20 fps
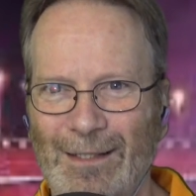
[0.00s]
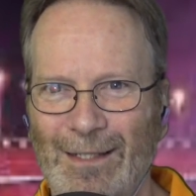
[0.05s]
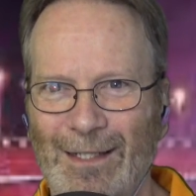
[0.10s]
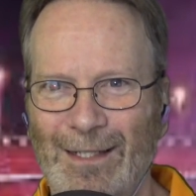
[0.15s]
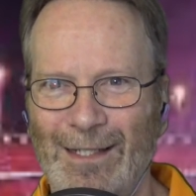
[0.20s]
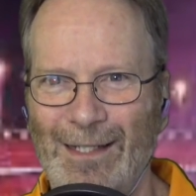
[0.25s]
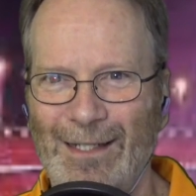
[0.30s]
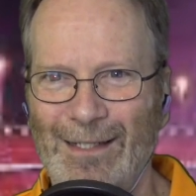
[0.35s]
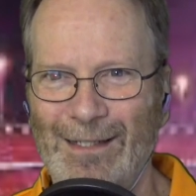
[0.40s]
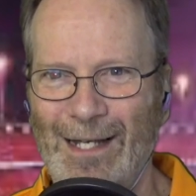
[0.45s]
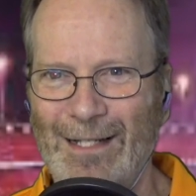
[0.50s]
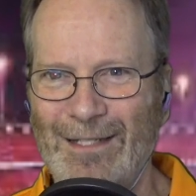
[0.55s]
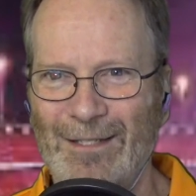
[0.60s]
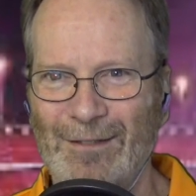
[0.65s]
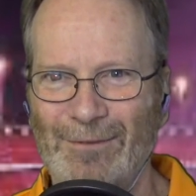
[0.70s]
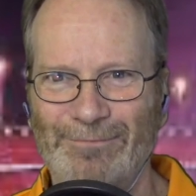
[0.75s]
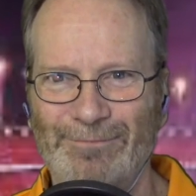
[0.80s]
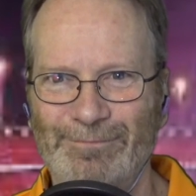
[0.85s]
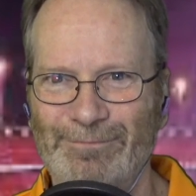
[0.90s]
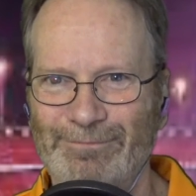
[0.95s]
And that's
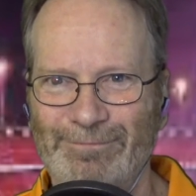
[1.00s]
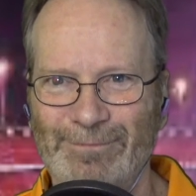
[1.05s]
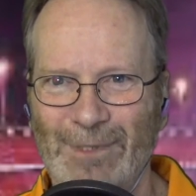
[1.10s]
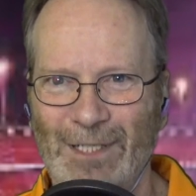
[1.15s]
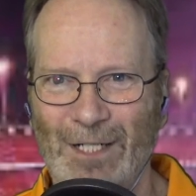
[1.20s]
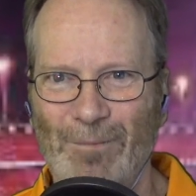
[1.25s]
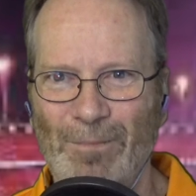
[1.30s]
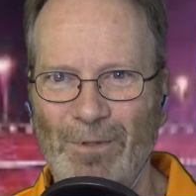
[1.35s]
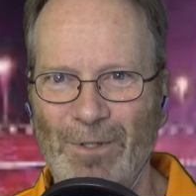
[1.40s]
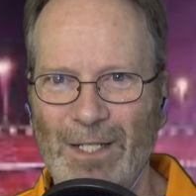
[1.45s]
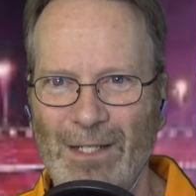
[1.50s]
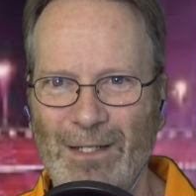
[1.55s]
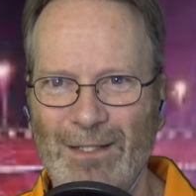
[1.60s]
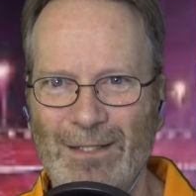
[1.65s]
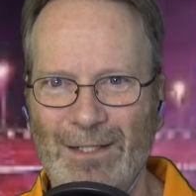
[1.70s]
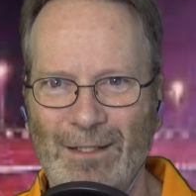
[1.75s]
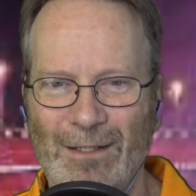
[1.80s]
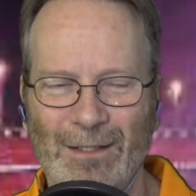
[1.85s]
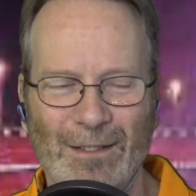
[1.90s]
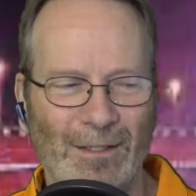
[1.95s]
a you know pretty
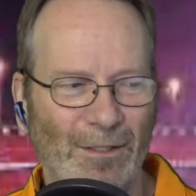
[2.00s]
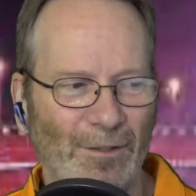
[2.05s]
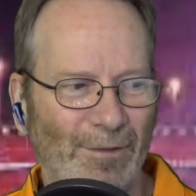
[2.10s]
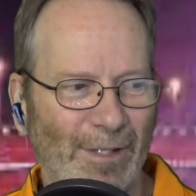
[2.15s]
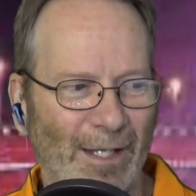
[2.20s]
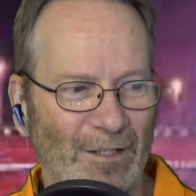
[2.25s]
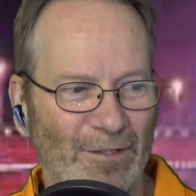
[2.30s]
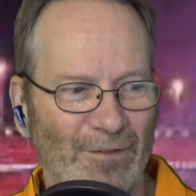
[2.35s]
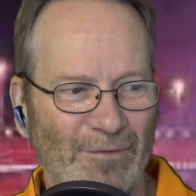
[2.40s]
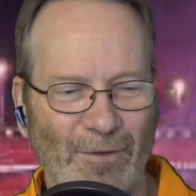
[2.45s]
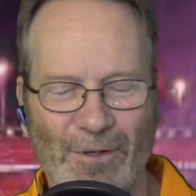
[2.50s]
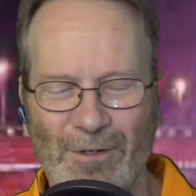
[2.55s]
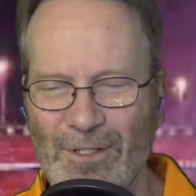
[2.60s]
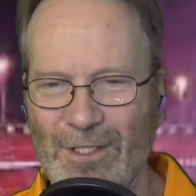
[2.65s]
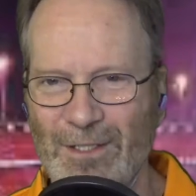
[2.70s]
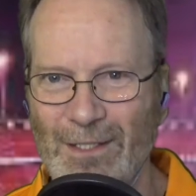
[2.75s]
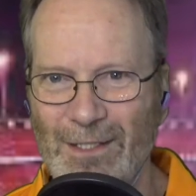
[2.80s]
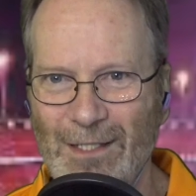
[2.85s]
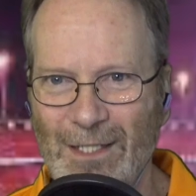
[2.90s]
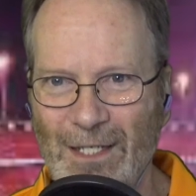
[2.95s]
easy to do. And as far
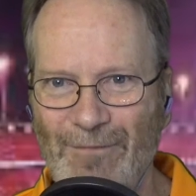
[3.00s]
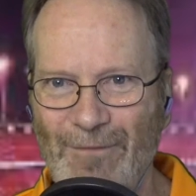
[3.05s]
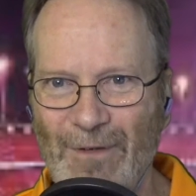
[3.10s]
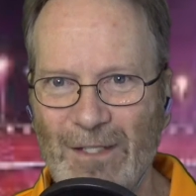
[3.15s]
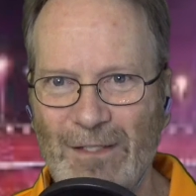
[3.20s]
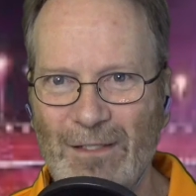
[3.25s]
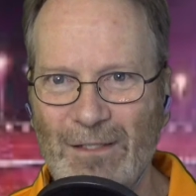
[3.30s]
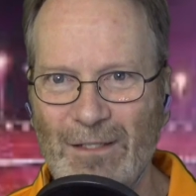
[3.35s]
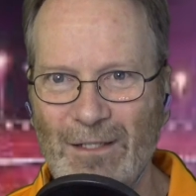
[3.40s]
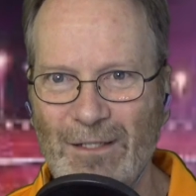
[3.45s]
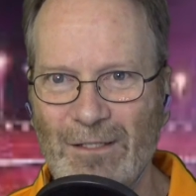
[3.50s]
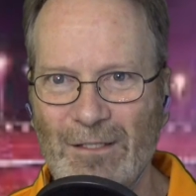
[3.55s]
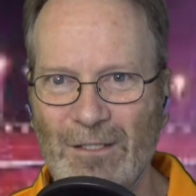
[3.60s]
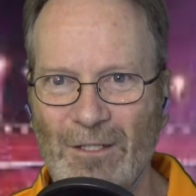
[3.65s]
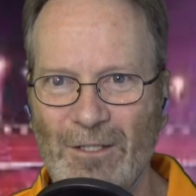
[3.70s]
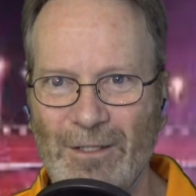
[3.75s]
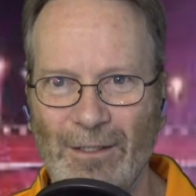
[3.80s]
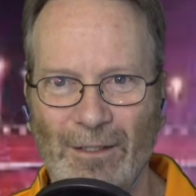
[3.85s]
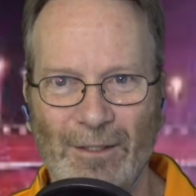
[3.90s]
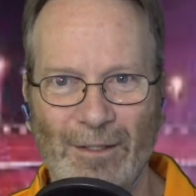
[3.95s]
as the defense is
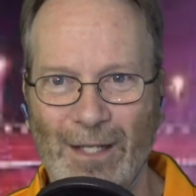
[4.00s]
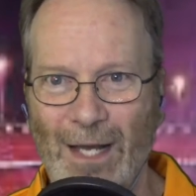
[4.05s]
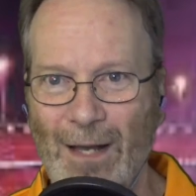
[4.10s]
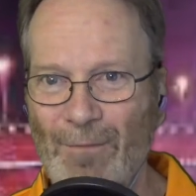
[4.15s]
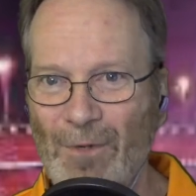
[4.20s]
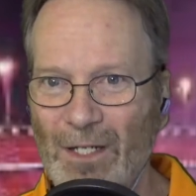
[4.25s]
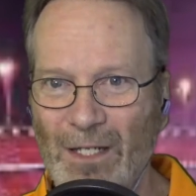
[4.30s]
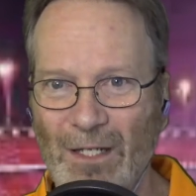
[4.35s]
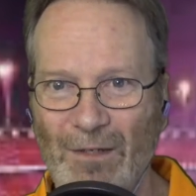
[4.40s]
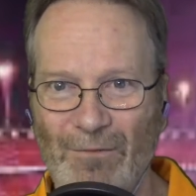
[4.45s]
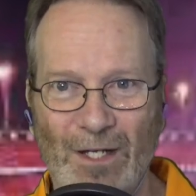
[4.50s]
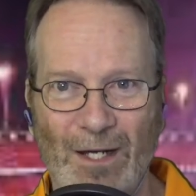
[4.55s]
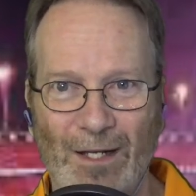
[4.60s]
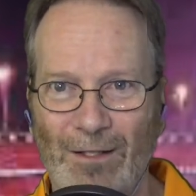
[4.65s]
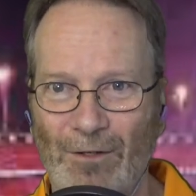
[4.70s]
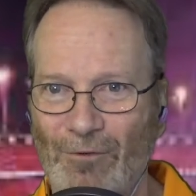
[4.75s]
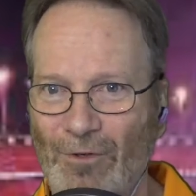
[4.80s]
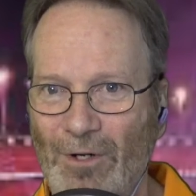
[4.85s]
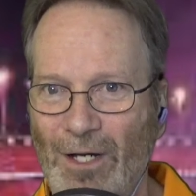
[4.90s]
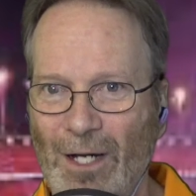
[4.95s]
concerned, look, I'm going to give y'all
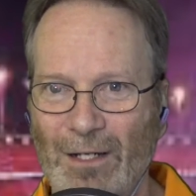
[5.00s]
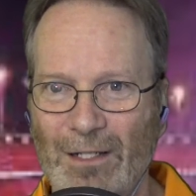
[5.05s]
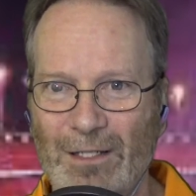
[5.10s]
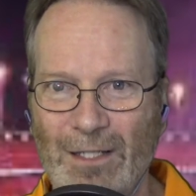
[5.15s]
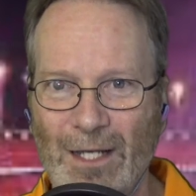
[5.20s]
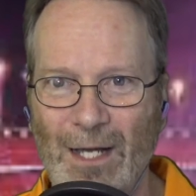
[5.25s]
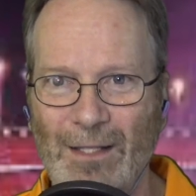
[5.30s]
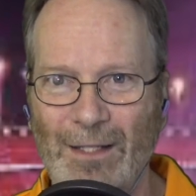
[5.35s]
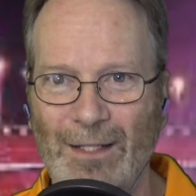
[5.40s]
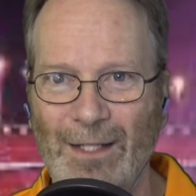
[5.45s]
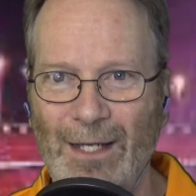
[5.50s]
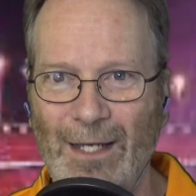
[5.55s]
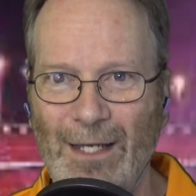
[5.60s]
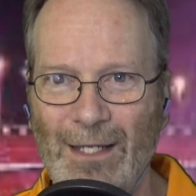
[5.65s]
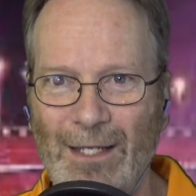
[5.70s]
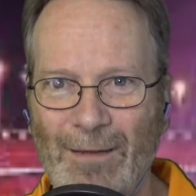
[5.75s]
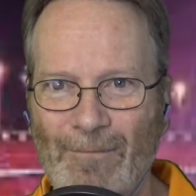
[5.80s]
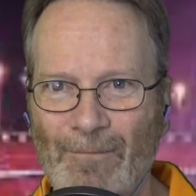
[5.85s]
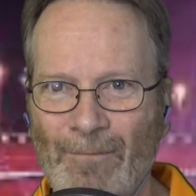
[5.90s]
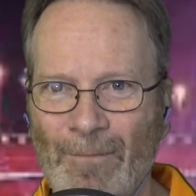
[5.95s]
a rock solid
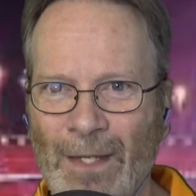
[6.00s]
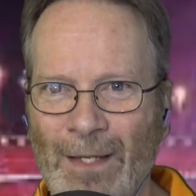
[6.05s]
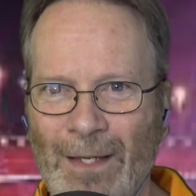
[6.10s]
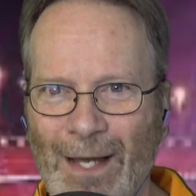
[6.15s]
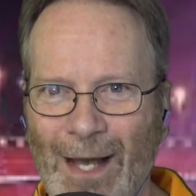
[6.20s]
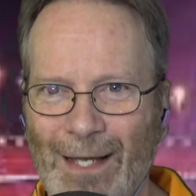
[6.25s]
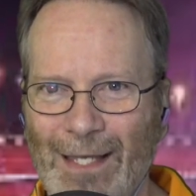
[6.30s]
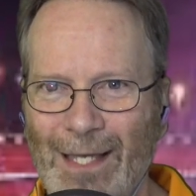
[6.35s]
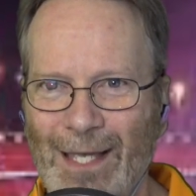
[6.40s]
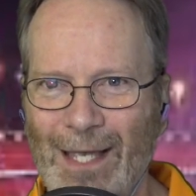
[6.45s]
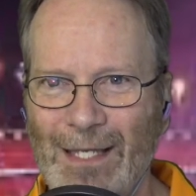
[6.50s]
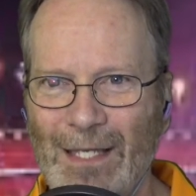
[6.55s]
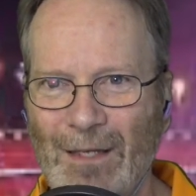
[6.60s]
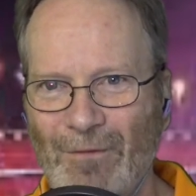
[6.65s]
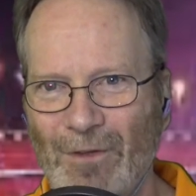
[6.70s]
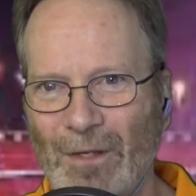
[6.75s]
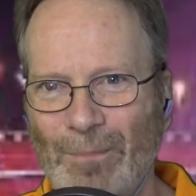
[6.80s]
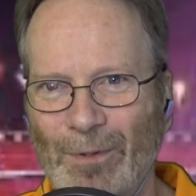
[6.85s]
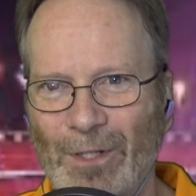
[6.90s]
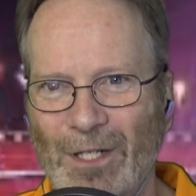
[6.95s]
A. I can't give
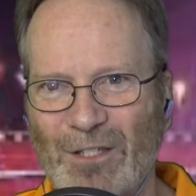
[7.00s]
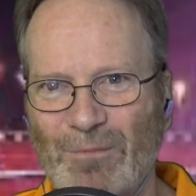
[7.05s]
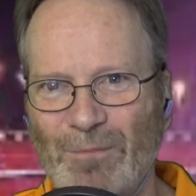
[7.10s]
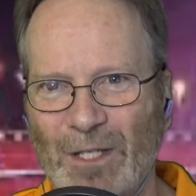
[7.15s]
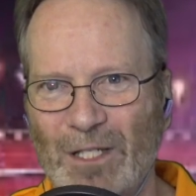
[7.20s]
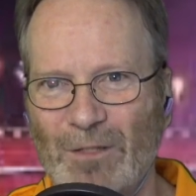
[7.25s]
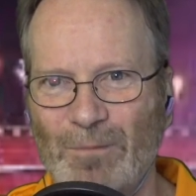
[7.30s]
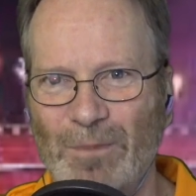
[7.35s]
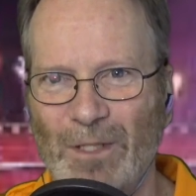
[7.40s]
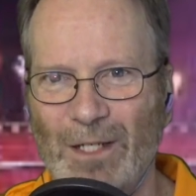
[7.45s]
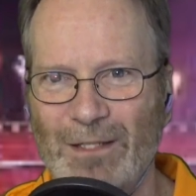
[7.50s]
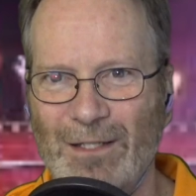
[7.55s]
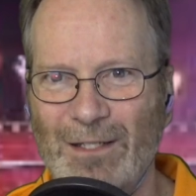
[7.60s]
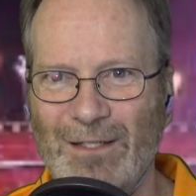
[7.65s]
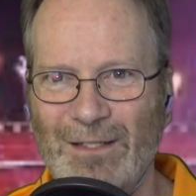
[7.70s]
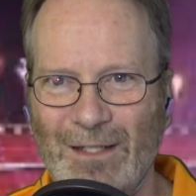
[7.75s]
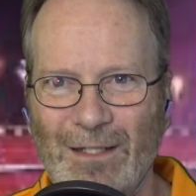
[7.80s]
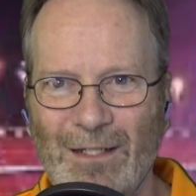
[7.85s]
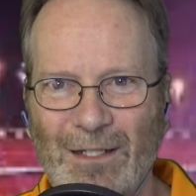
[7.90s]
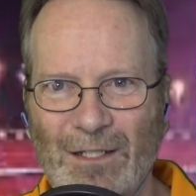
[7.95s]
you the plus plus plus
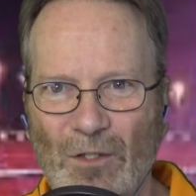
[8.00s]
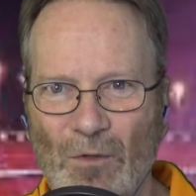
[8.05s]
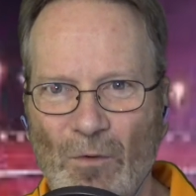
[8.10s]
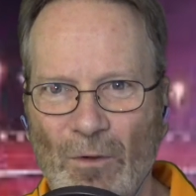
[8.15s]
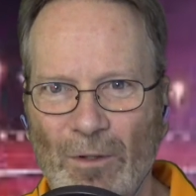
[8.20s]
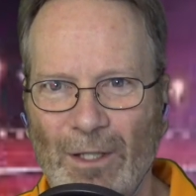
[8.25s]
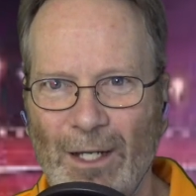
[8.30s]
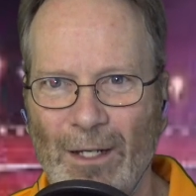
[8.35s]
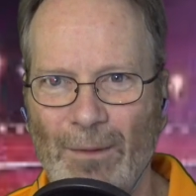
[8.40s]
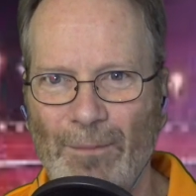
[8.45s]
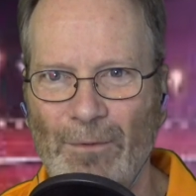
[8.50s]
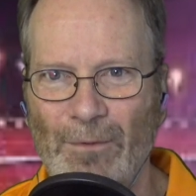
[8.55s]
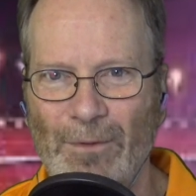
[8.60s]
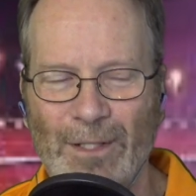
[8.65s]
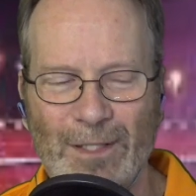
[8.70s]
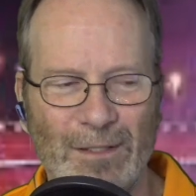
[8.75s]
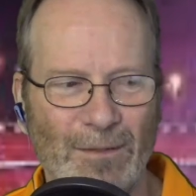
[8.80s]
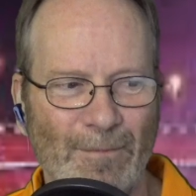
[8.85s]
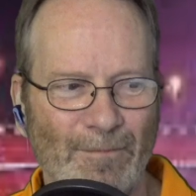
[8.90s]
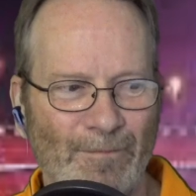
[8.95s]
because they did score a lot of points.